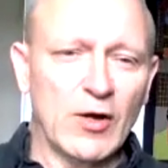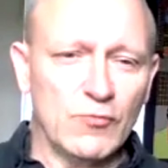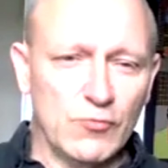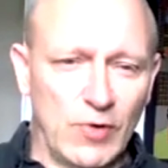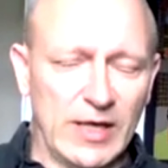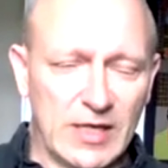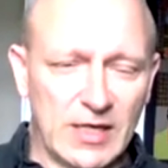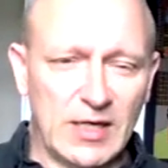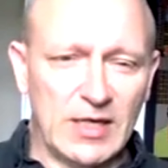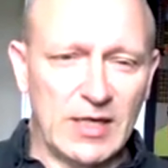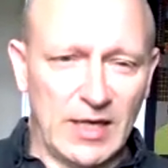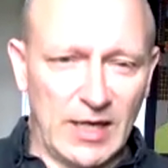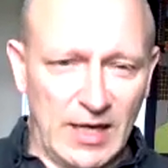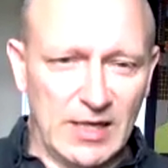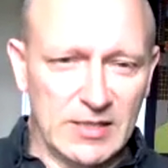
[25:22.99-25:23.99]
Reiki
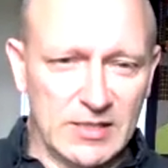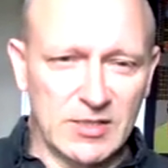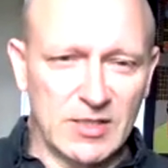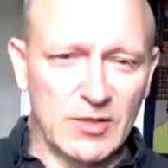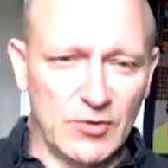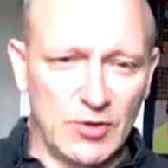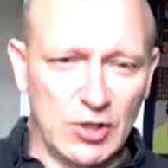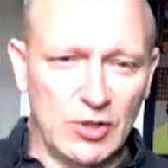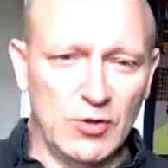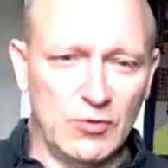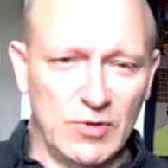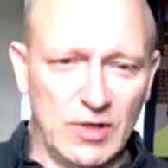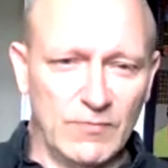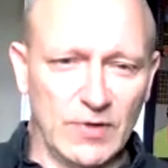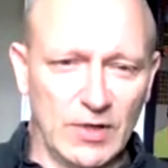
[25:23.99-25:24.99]
is the
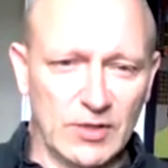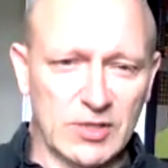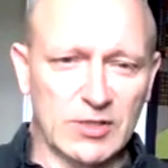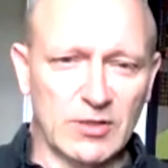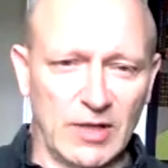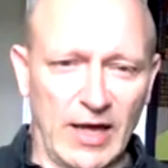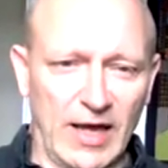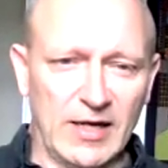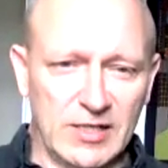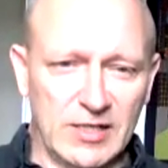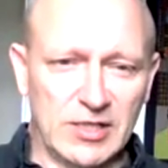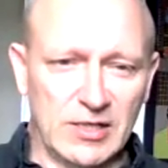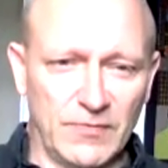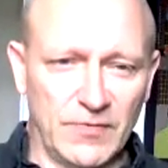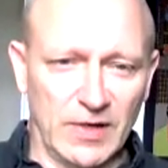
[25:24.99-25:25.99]
universal
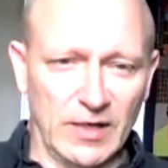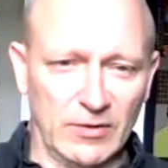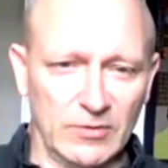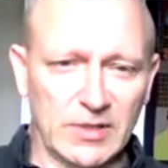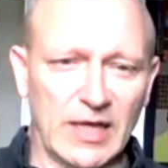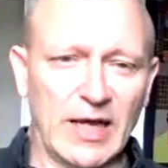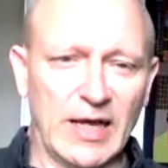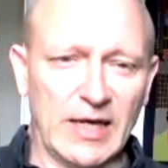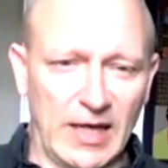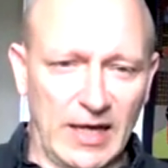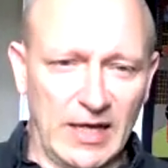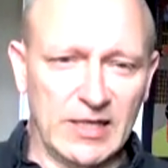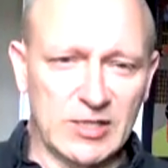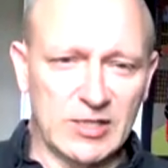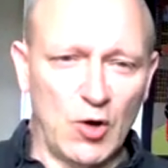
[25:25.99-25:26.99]
energy field. It
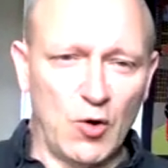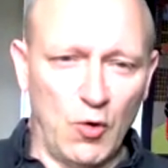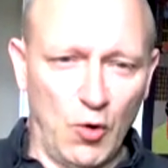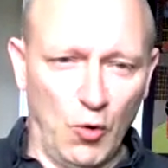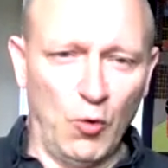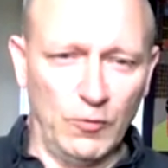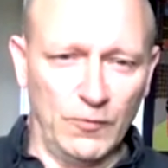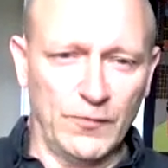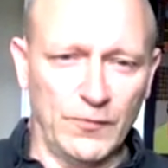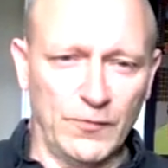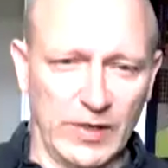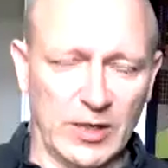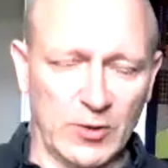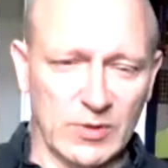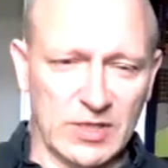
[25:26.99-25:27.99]
is all
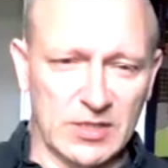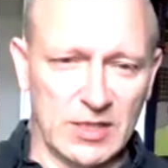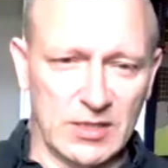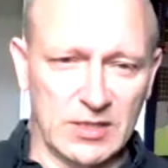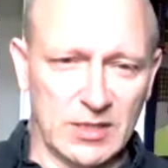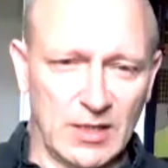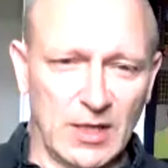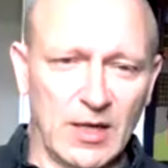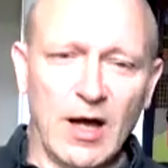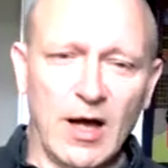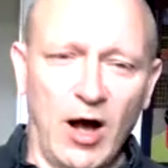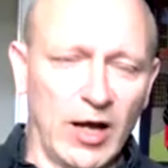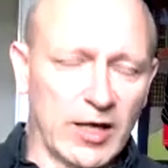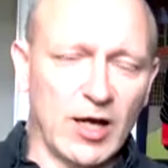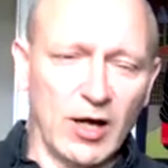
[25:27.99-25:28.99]
frequencies.
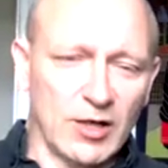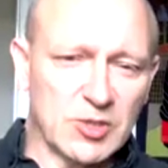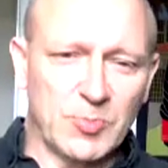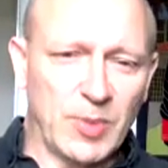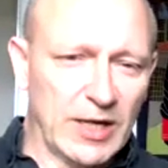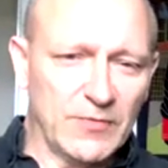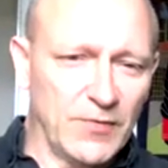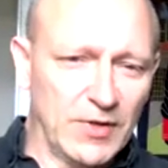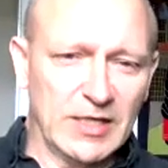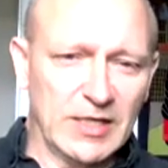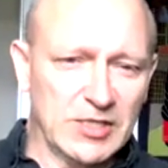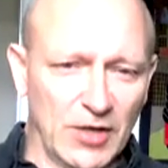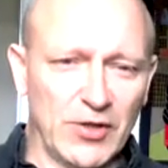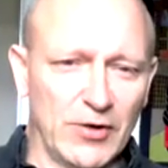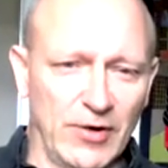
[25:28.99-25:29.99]
I can't speak for
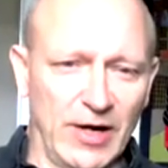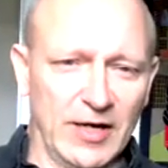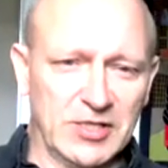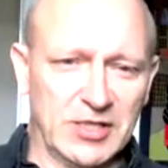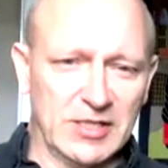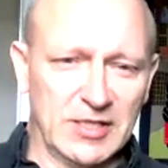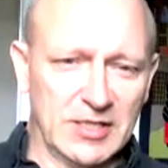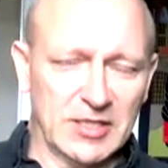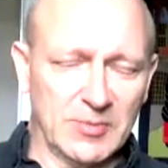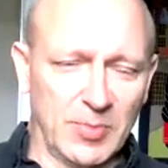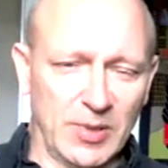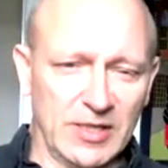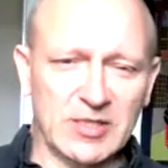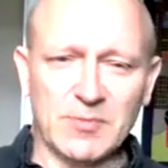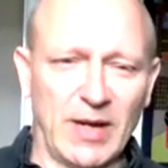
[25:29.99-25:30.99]
these other energy
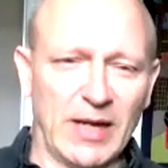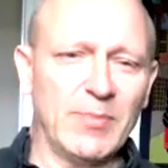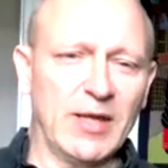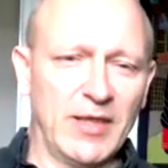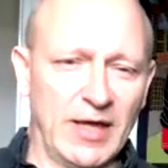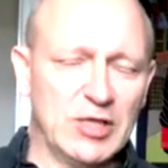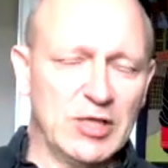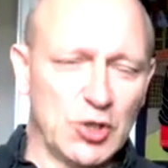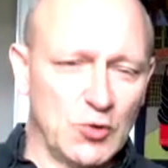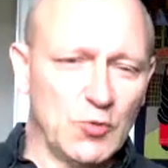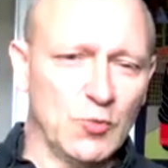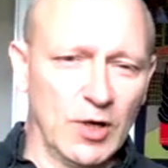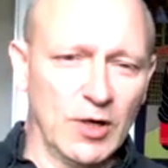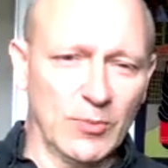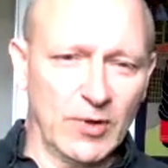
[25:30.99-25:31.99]
disciplines. Maybe they do
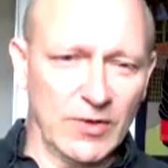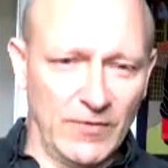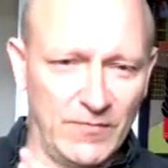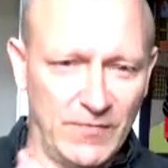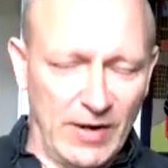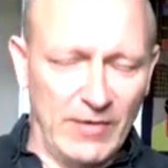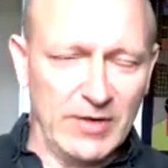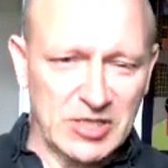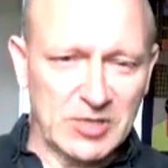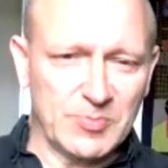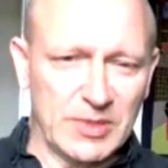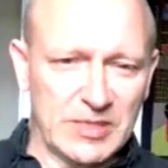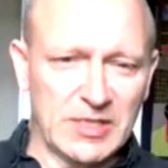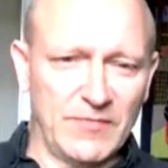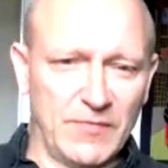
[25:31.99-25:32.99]
work with a very
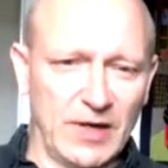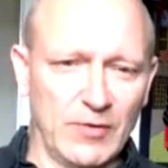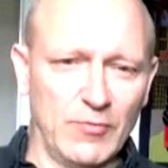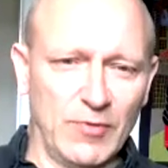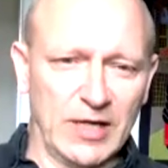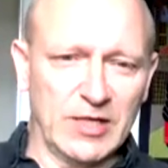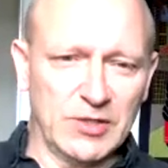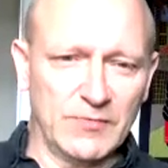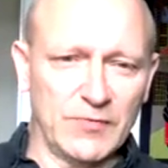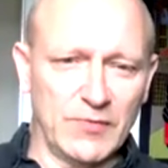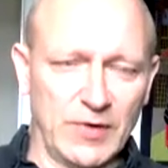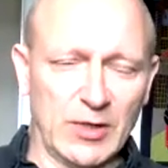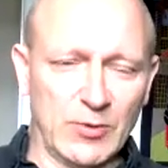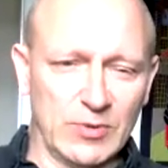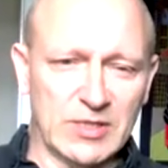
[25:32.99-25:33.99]
specific range of
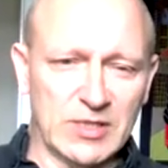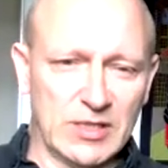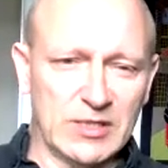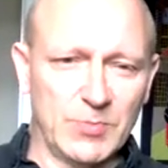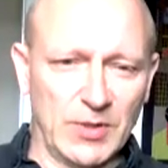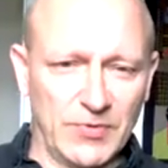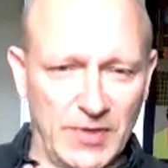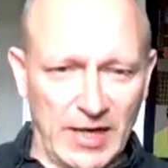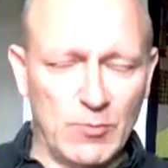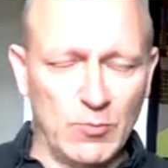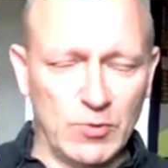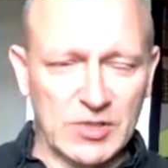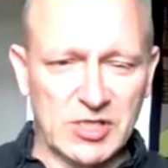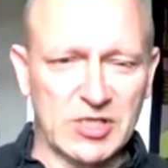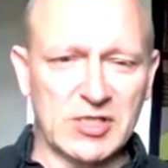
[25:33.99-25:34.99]
frequencies, but they
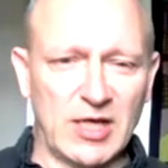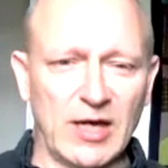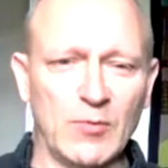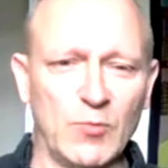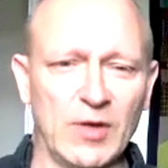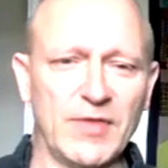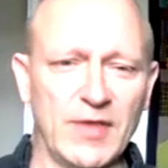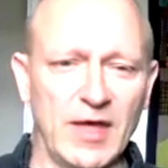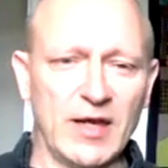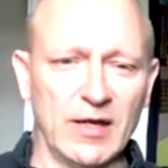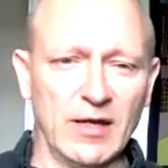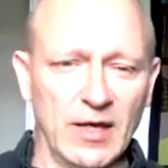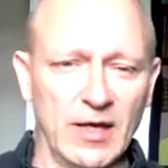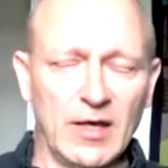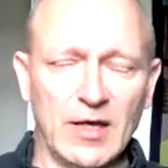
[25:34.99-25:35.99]
would sit
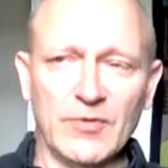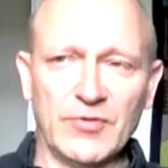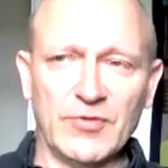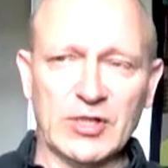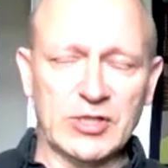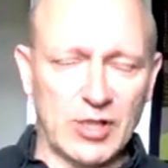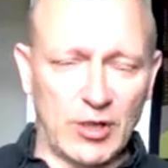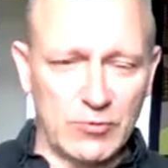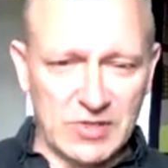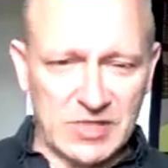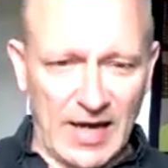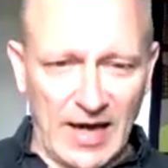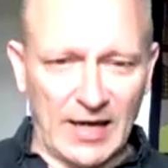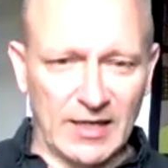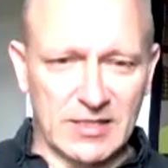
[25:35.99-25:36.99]
within the
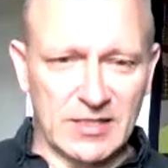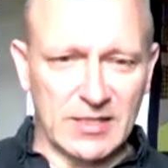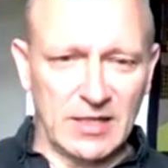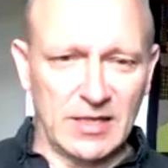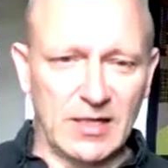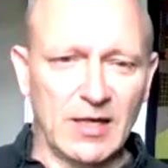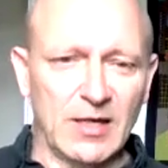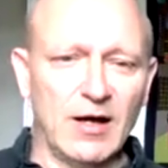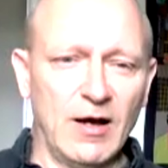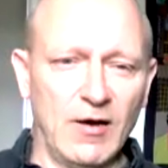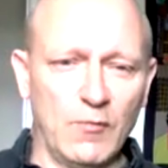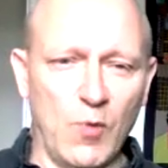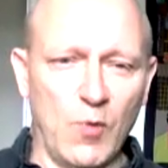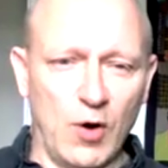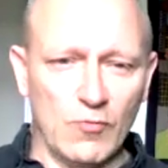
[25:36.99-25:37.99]
totality
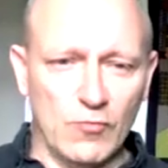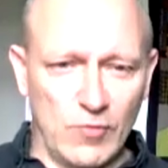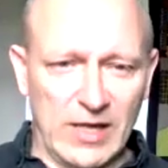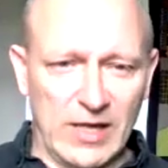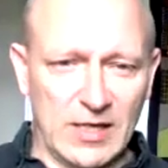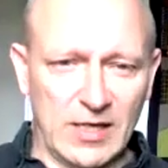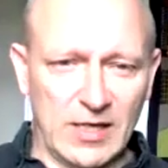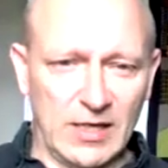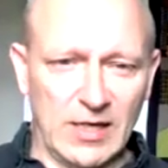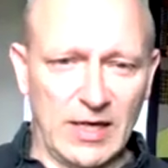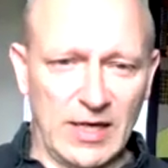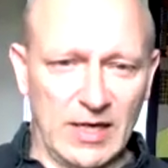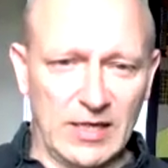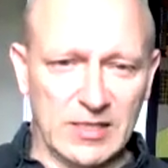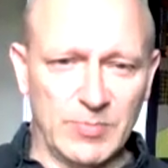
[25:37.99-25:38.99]
of what Reiki
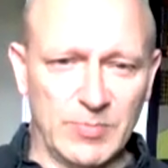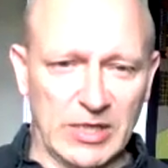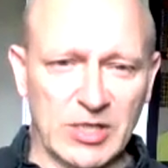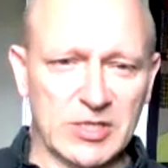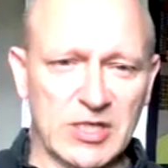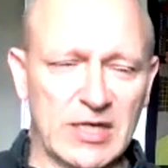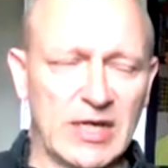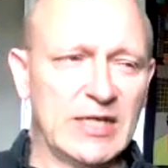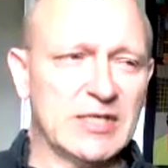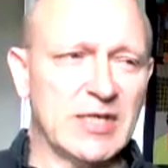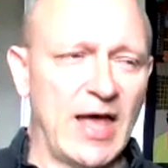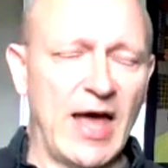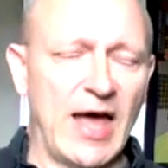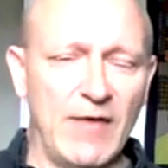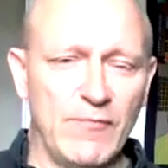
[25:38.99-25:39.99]
is, because it
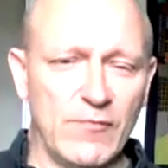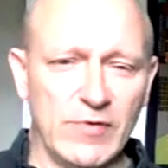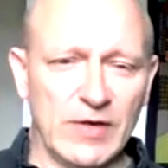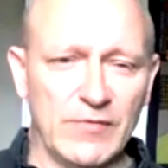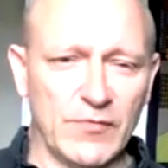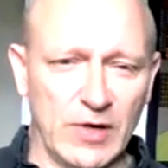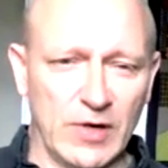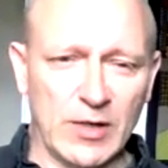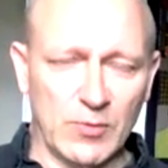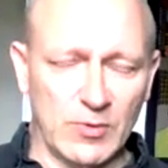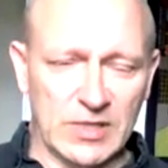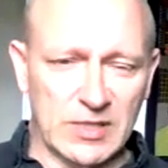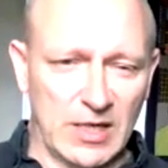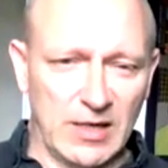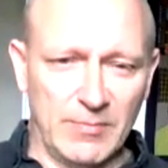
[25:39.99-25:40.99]
is every
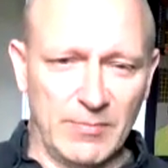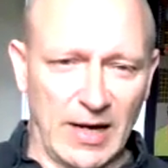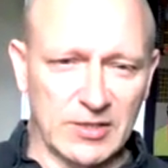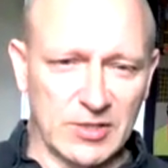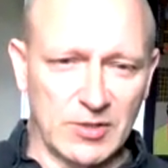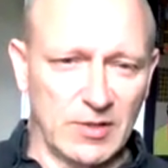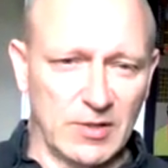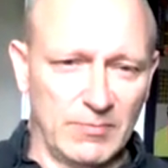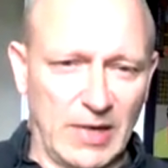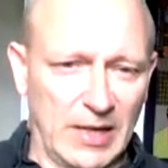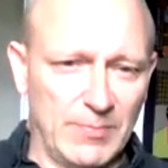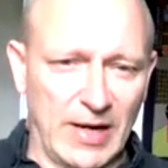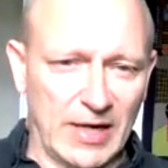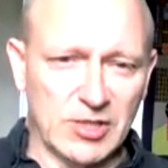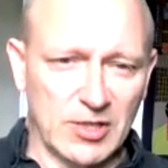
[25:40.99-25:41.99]
frequency
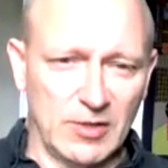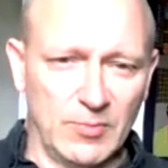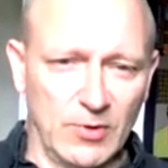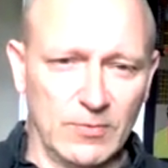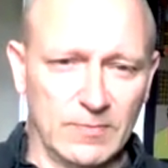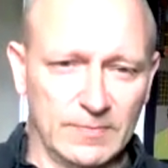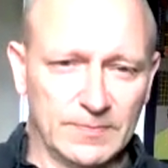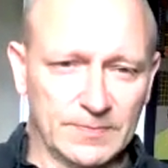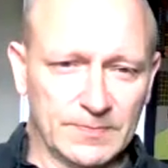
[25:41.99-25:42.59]
imaginable.